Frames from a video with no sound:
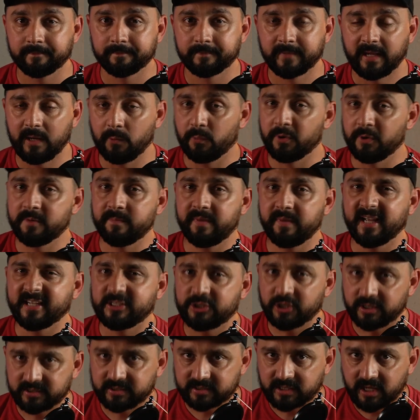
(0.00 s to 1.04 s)
He wouldn't be a
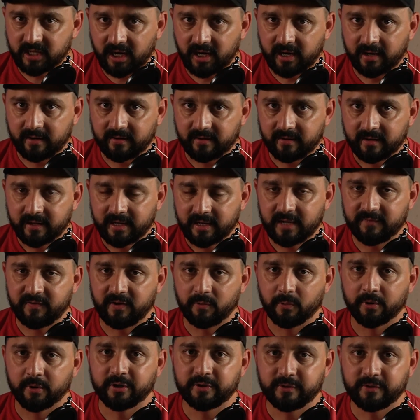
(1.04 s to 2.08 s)
just God if He
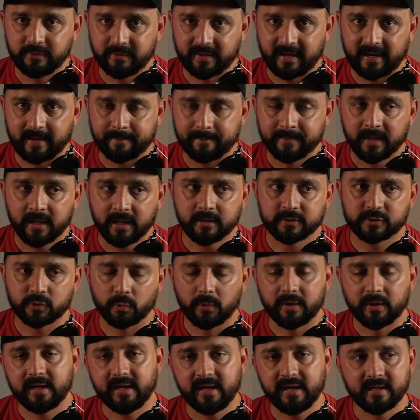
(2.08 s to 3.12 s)
were to do that. So
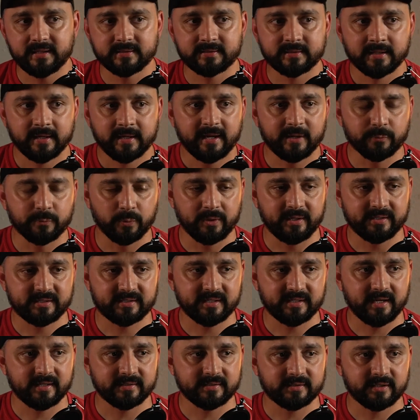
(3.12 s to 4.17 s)
what it is, if when He
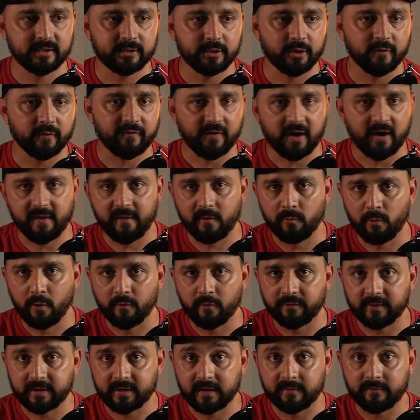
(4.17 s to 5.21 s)
says that your Father won't
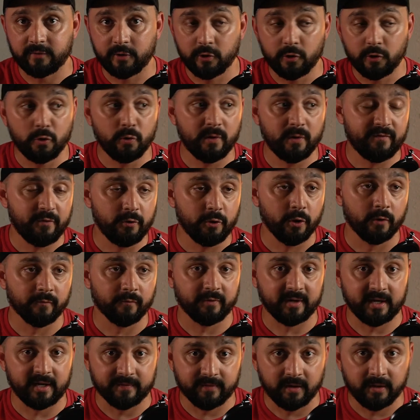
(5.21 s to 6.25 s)
forgive you if you don't
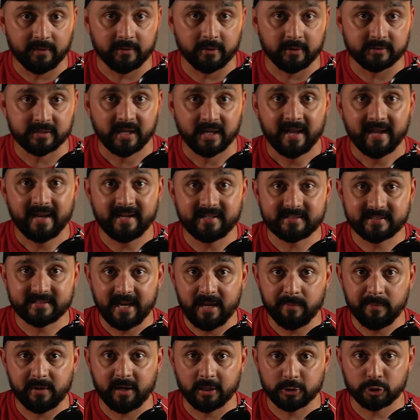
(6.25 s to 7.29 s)
forgive others, He's
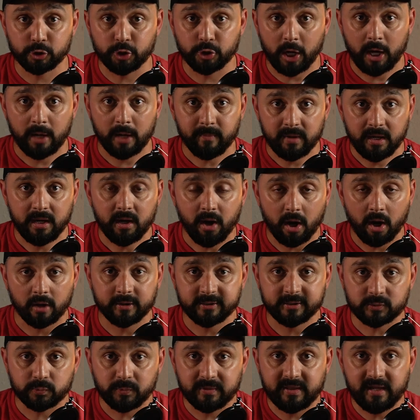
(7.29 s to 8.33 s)
saying because you're not being
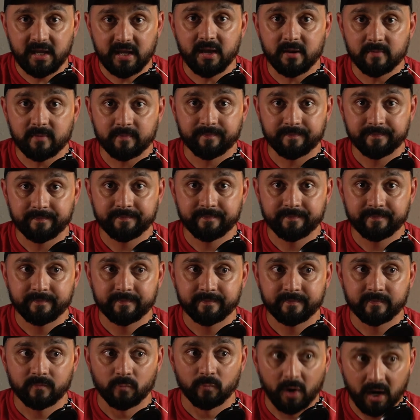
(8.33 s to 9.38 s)
honest with Him.
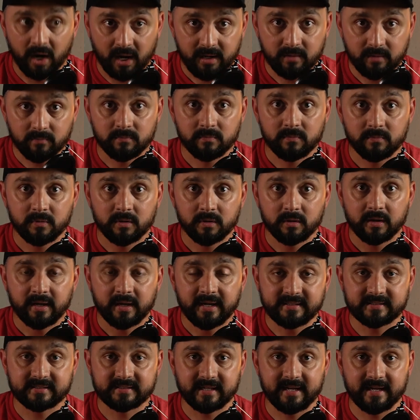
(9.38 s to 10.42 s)
Right?
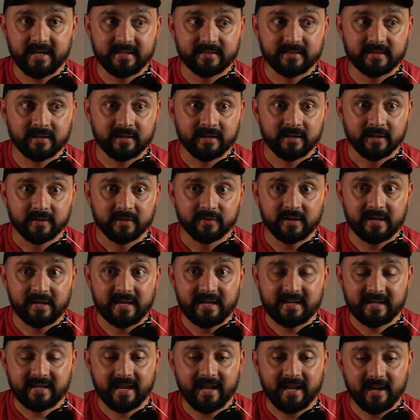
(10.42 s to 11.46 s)
He's saying that He
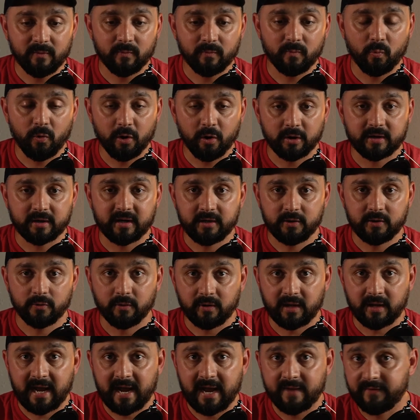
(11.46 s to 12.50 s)
can't work in your
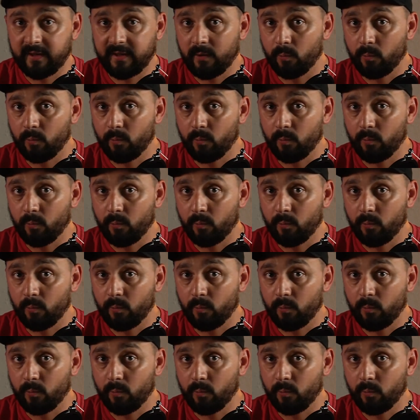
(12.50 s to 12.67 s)
life. He